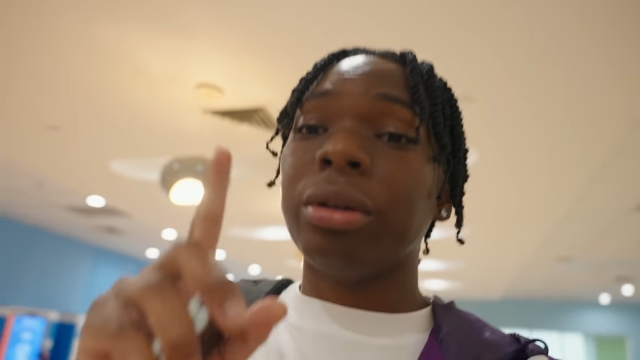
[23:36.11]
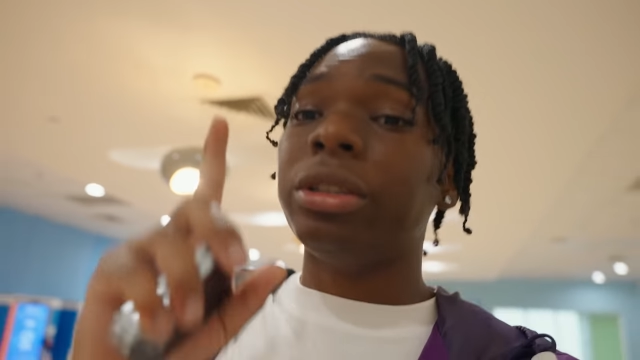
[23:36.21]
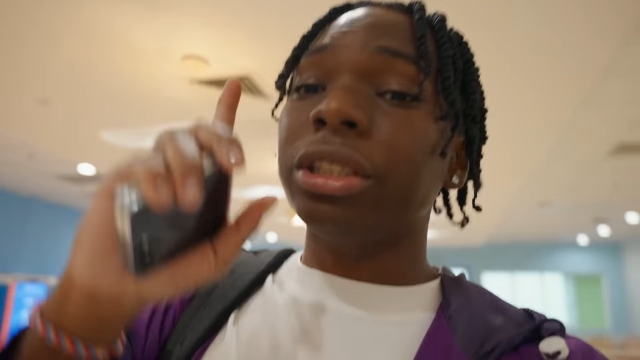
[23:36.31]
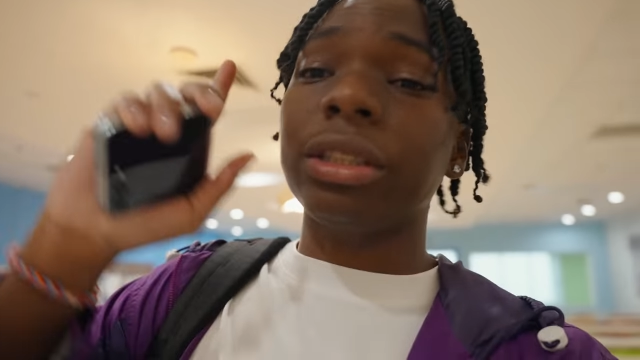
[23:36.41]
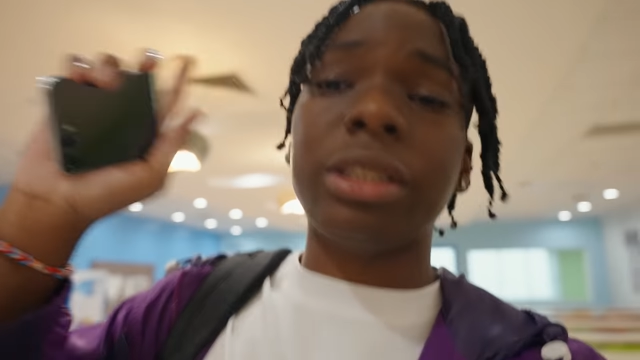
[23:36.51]

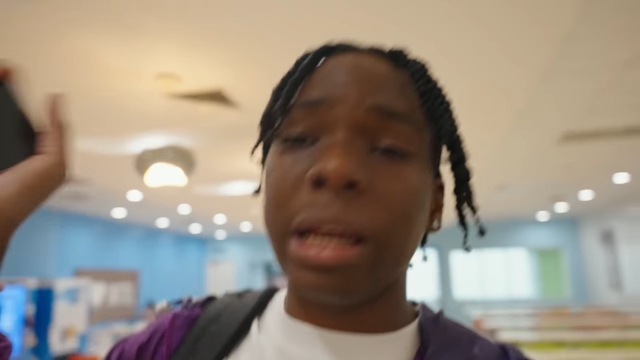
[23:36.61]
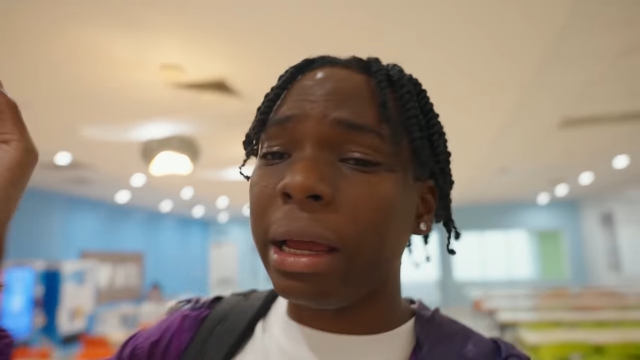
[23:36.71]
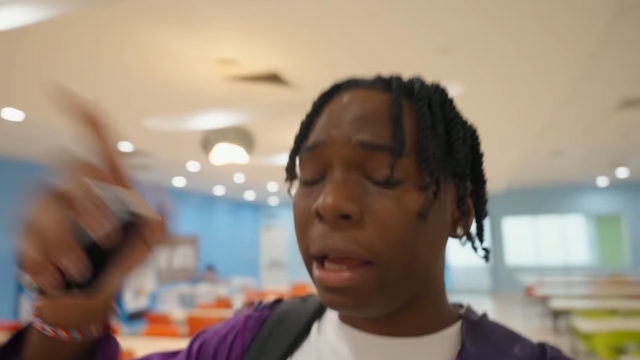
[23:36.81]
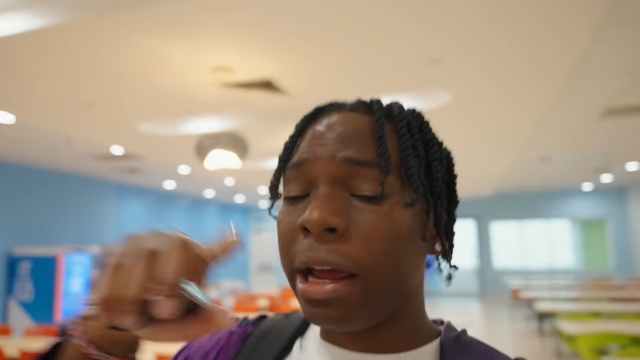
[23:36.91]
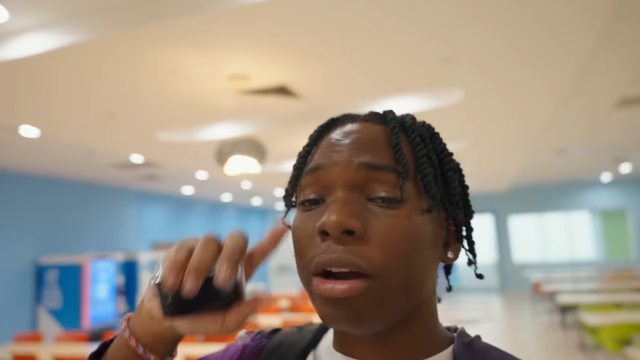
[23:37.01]
just
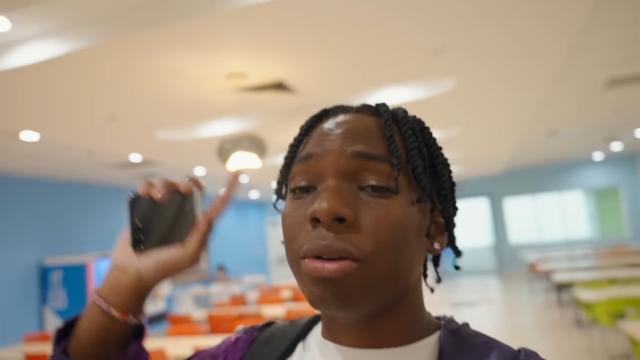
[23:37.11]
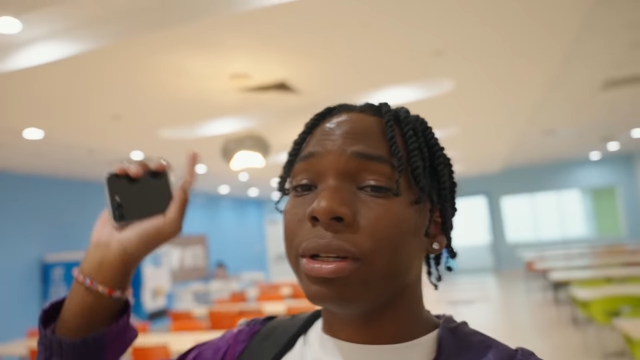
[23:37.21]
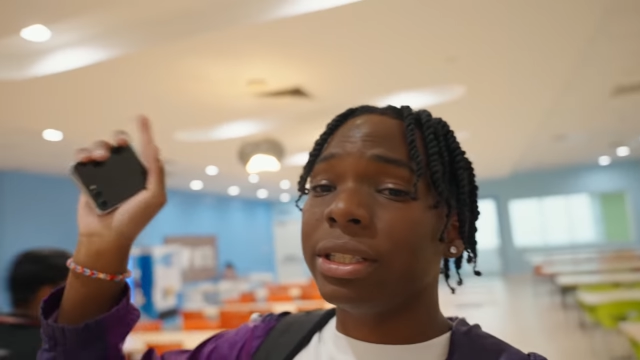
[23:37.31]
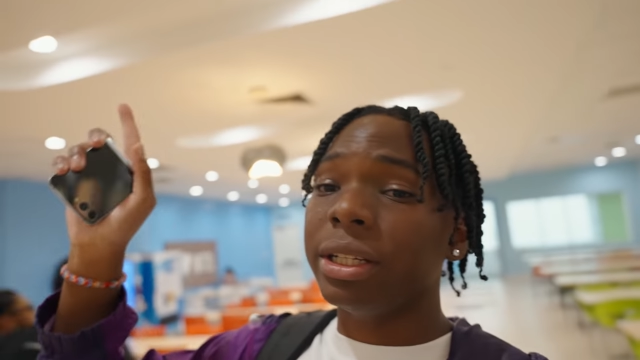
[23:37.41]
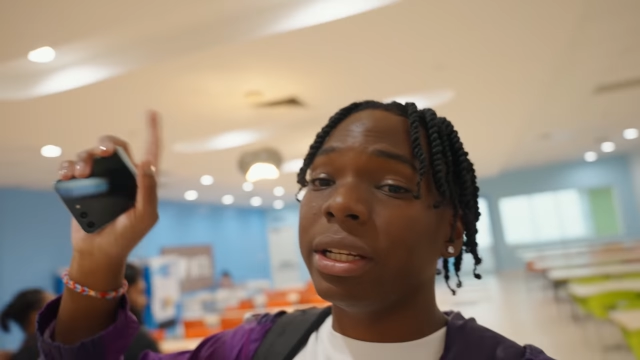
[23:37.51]
head around the
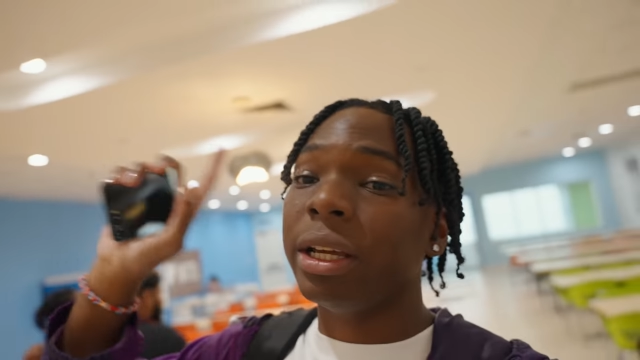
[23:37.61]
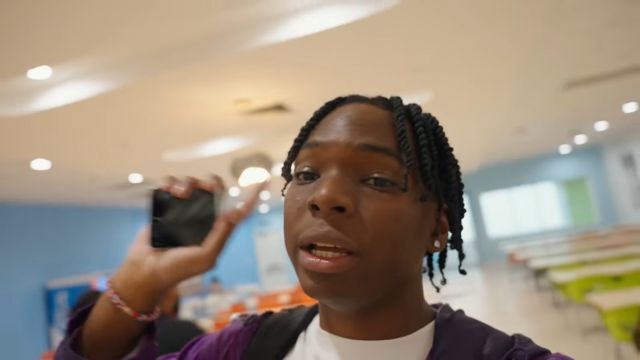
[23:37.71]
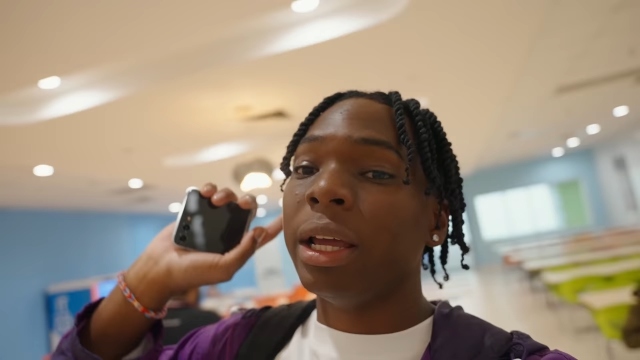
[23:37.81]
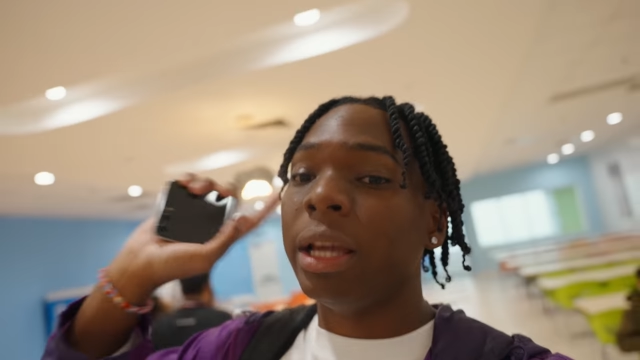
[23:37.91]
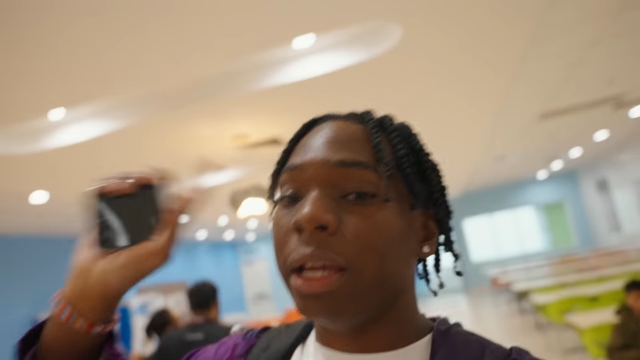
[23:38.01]
city,
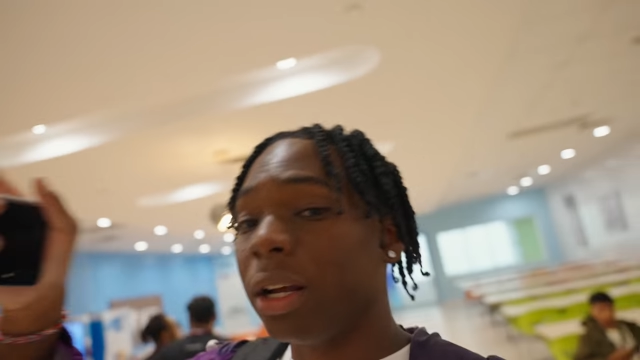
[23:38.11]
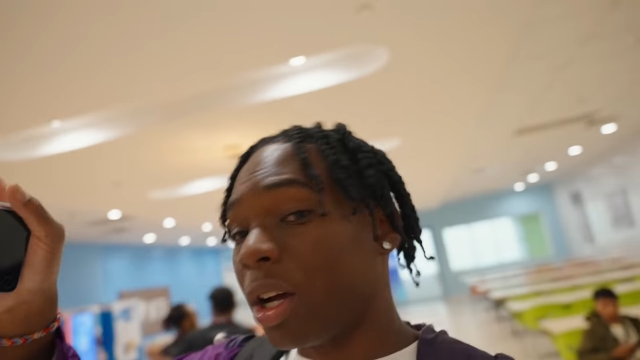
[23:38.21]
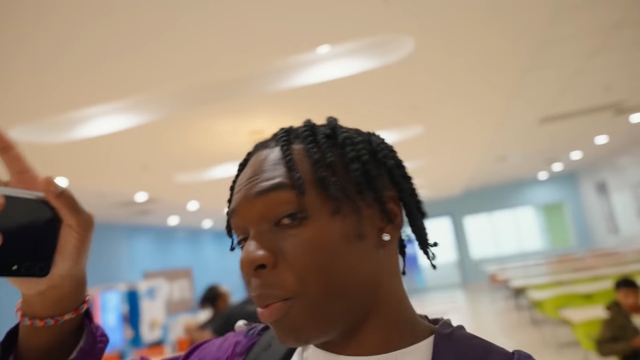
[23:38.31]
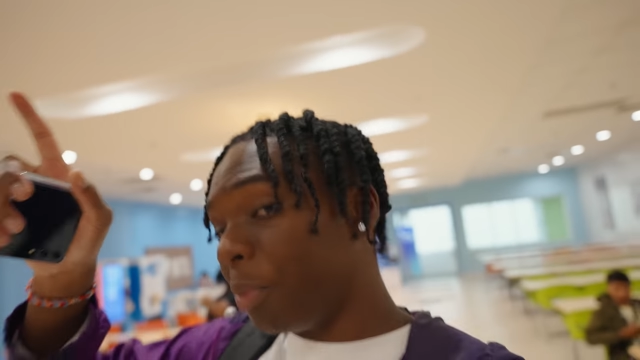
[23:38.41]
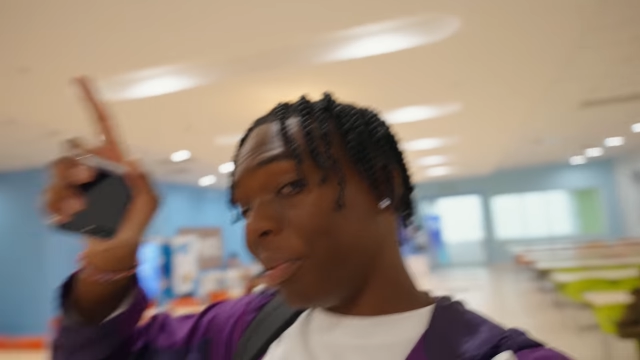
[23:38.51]
hit a
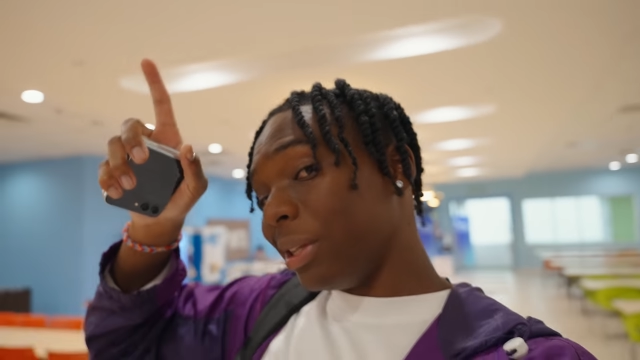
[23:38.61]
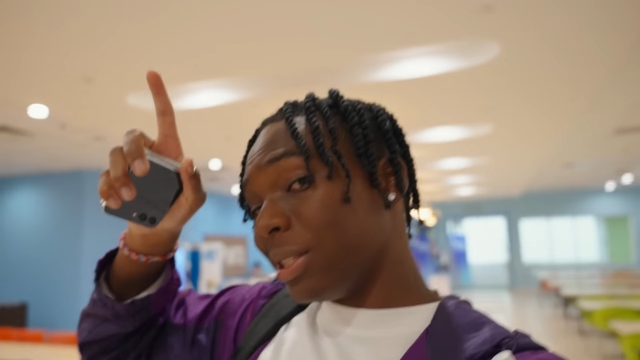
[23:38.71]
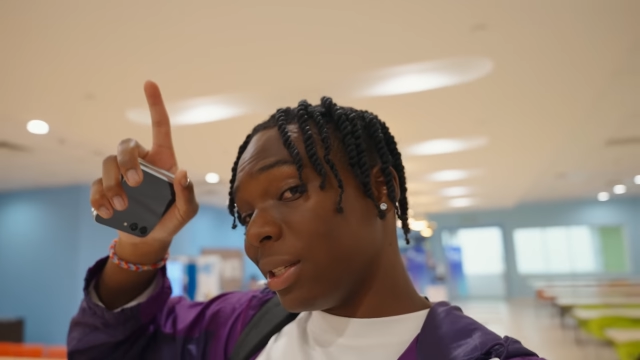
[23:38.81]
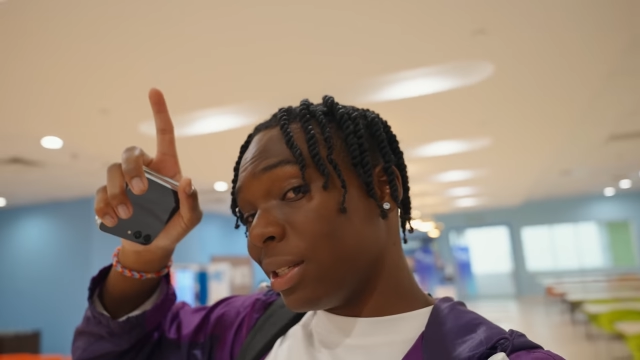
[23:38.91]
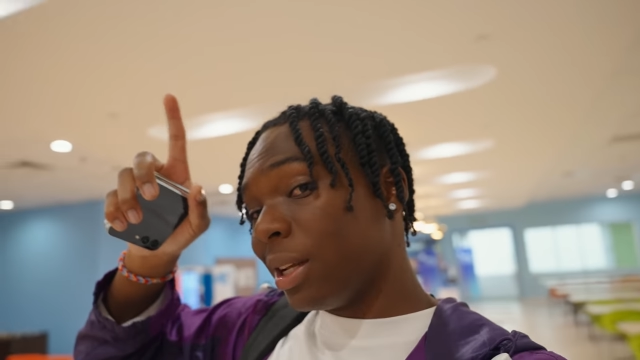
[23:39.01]
couple
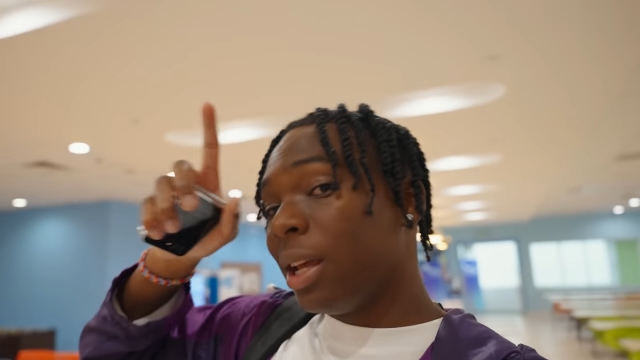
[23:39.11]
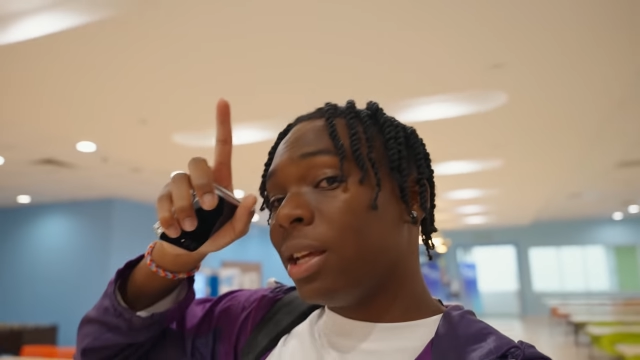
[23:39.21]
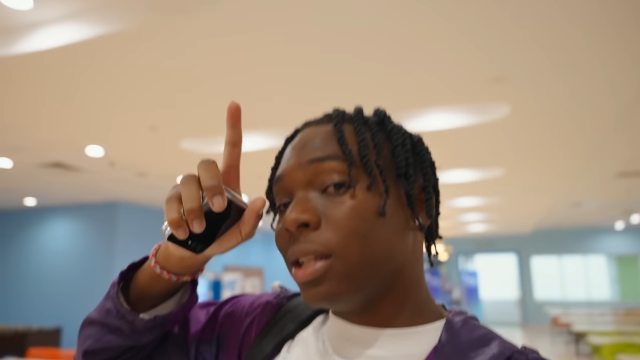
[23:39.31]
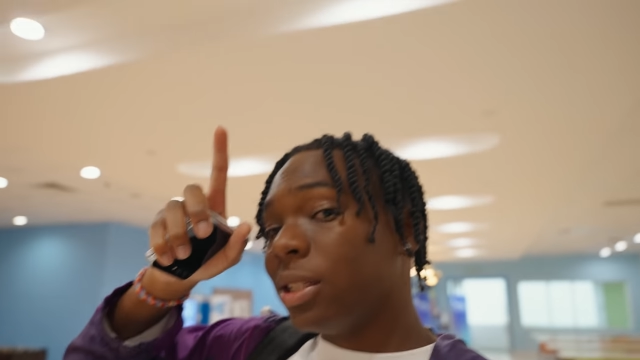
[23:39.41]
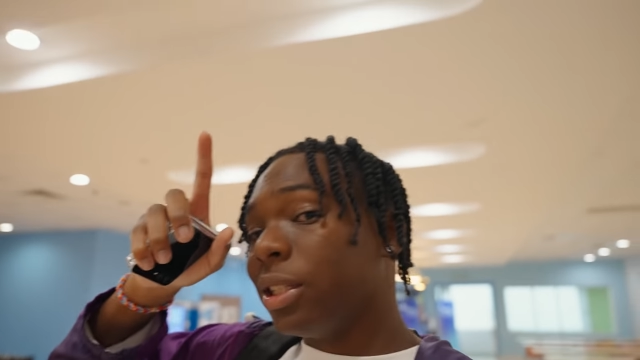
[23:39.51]
places.
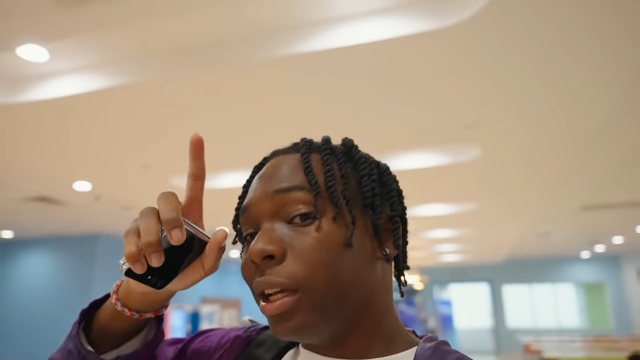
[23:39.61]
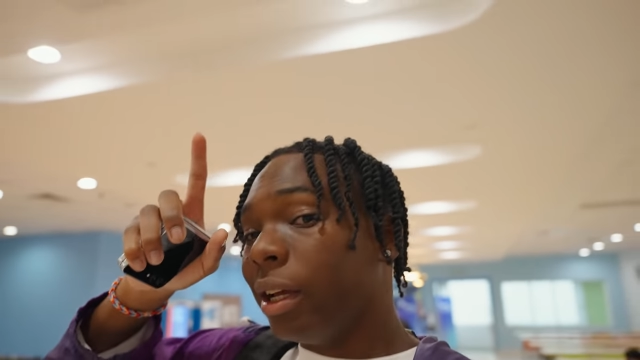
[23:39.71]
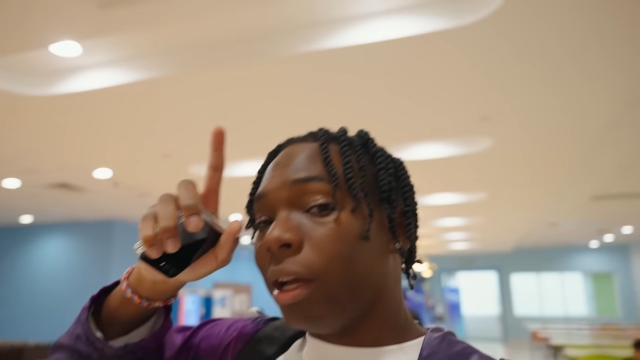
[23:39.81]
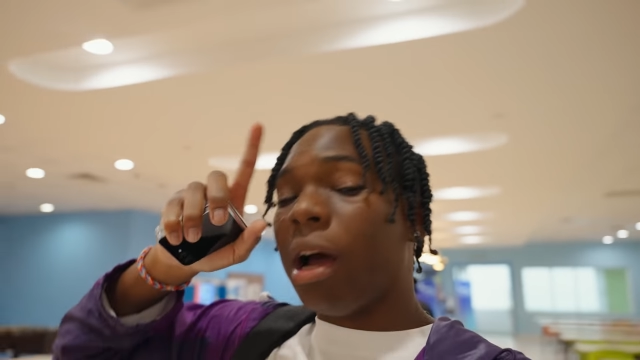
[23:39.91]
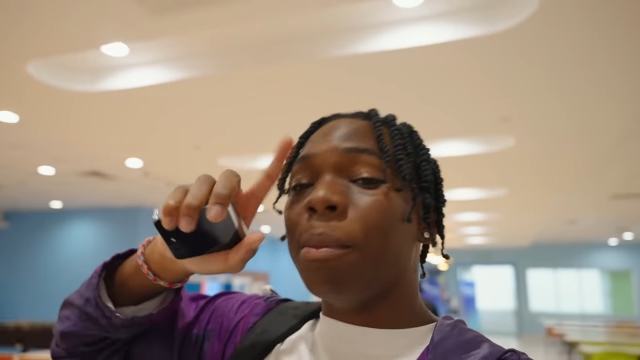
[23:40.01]
So yeah,
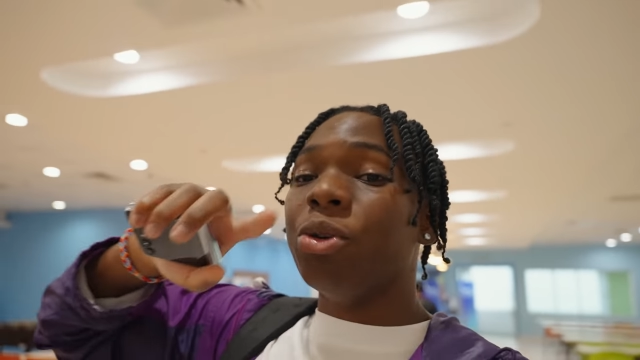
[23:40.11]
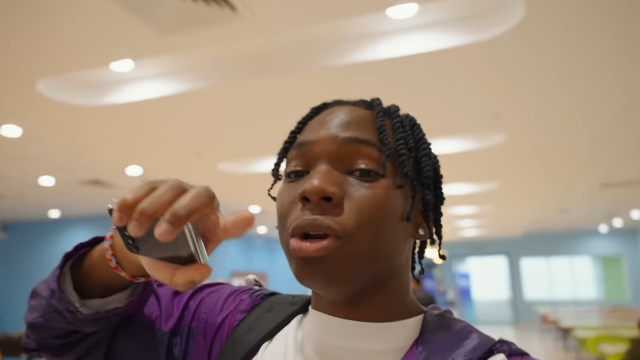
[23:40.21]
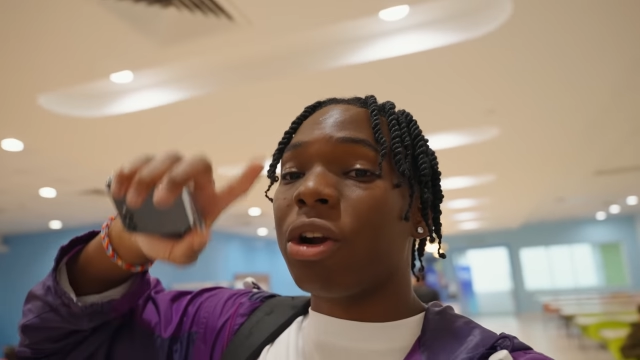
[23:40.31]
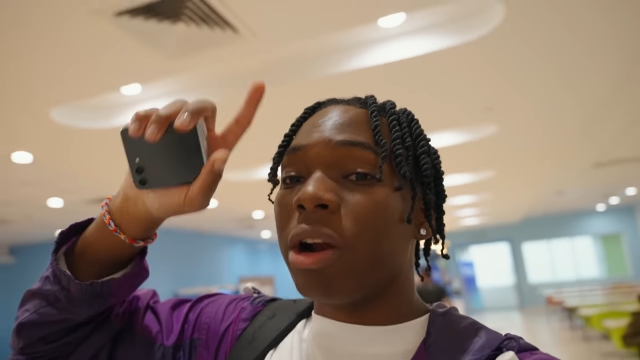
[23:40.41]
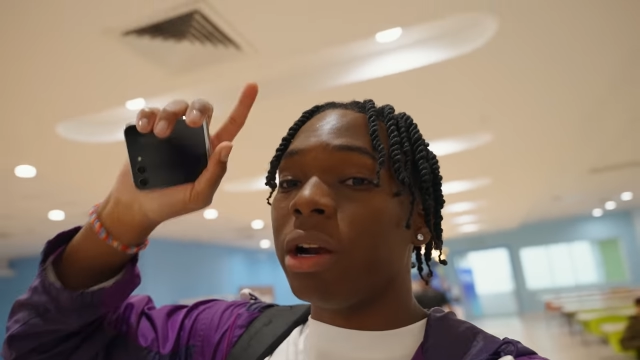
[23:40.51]
I'm gonna do that right